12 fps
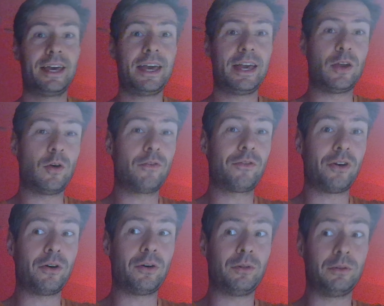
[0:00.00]
And
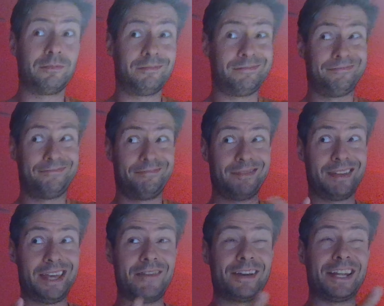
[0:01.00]
overall,
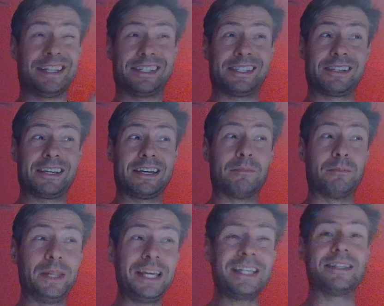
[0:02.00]
even at
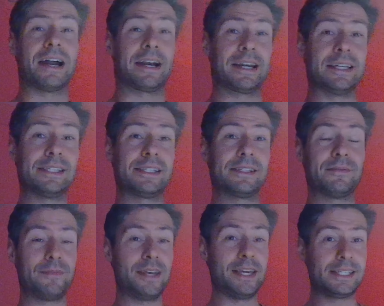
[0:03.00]
complete darkness,
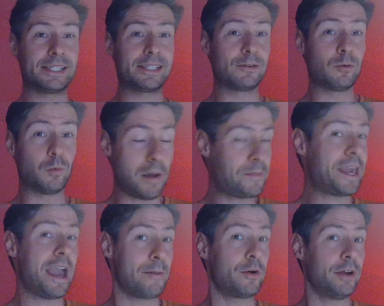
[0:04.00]
this web
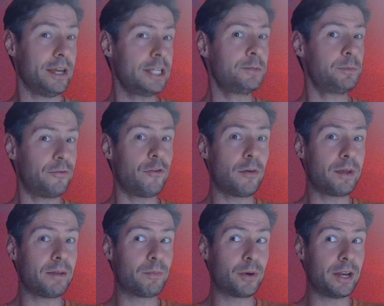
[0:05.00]
camera is
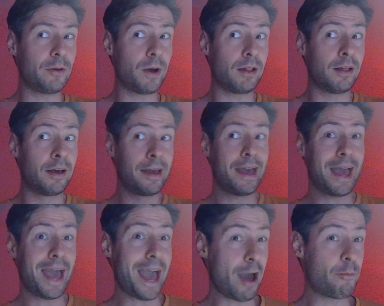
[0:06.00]
performing pretty well.
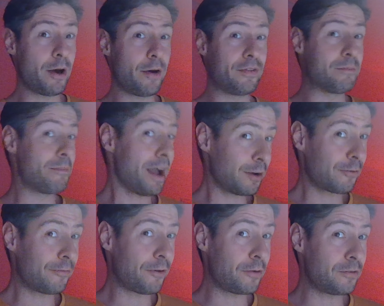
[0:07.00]
How about the
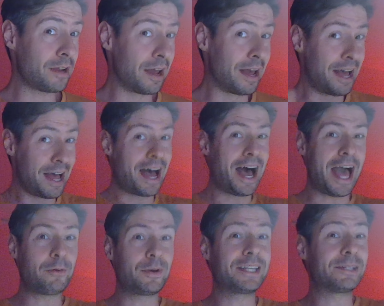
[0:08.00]
microphone?
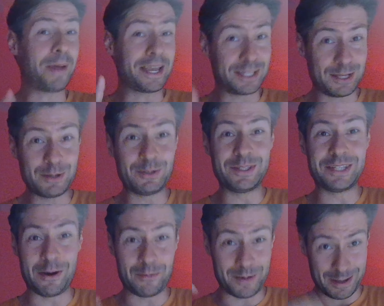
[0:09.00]
I would expect you to
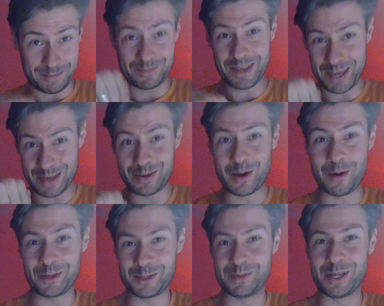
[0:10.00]
tell me in the
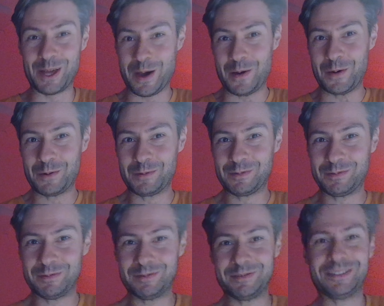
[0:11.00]
comments below.
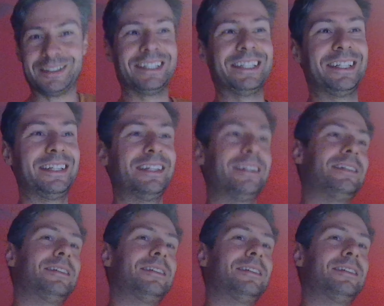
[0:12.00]
Are there any